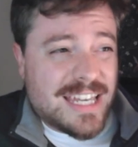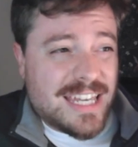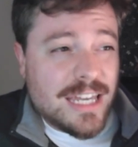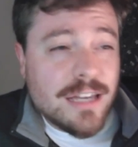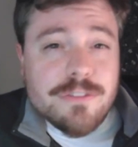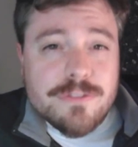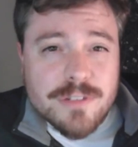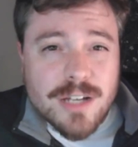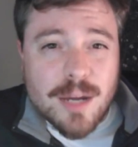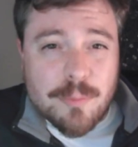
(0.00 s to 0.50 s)

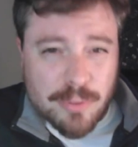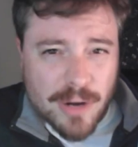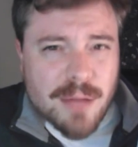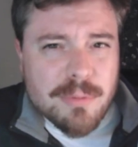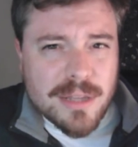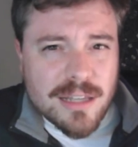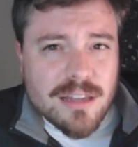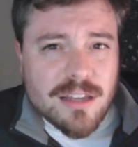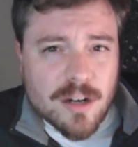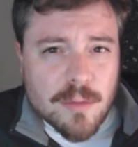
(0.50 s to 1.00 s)
if not
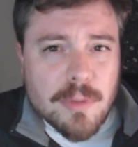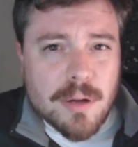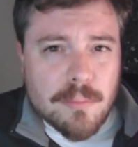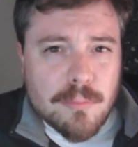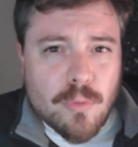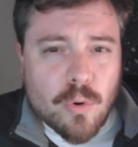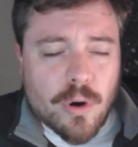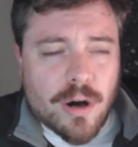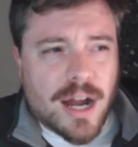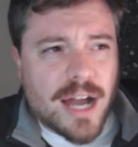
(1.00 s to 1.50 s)
probably a little bit
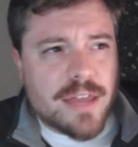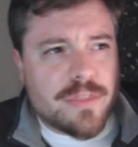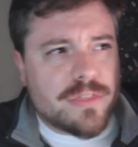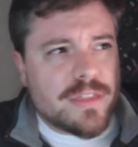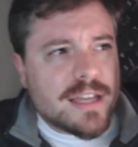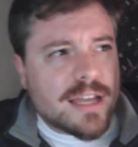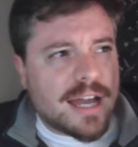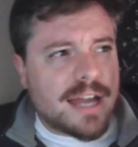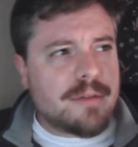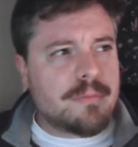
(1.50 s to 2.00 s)
more. I
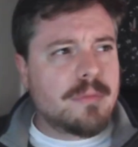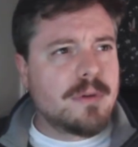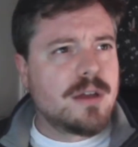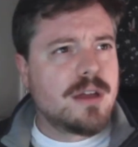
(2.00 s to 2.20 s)
think I